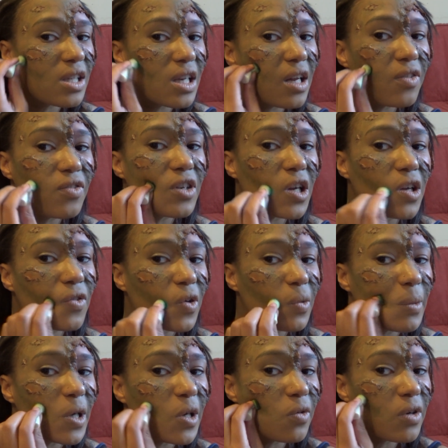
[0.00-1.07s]
left over on
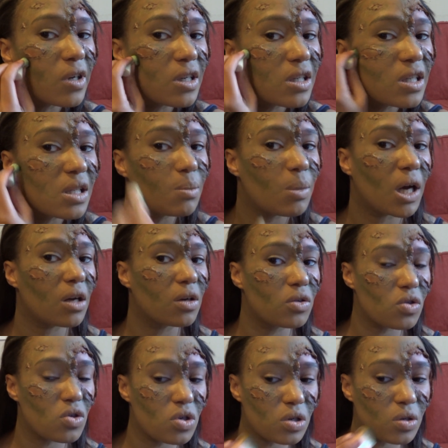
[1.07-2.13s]
my green
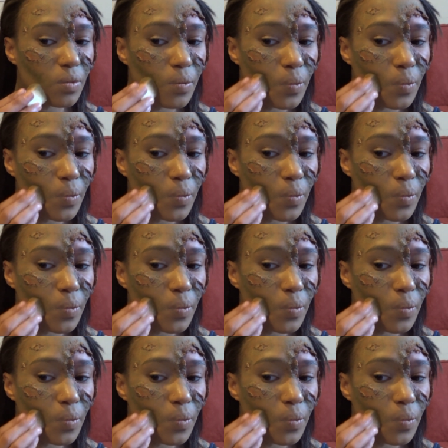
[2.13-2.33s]
sponge